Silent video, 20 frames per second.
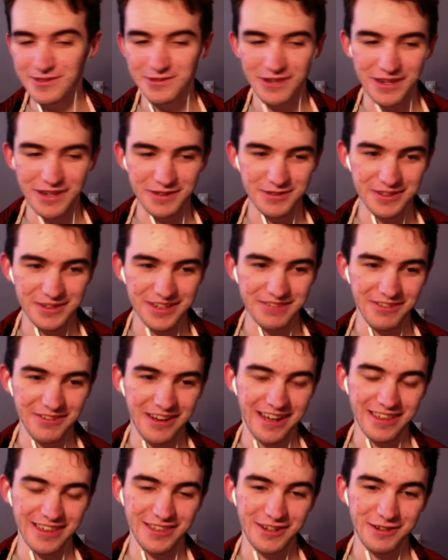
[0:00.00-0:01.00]
why
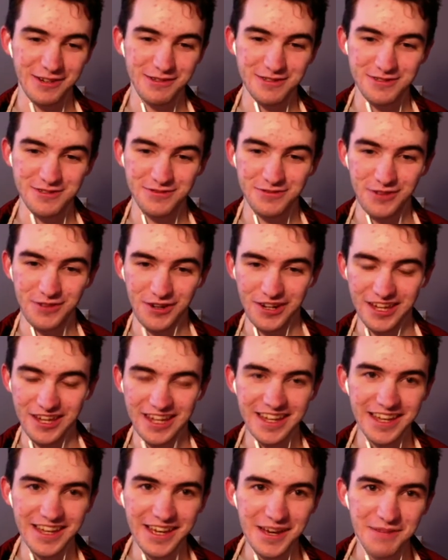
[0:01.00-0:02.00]
why I thought it was
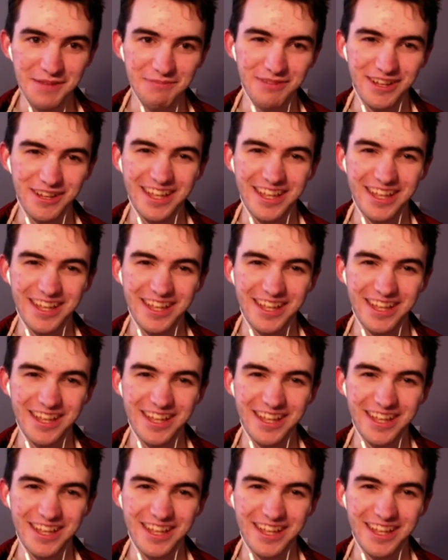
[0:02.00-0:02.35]
funny. But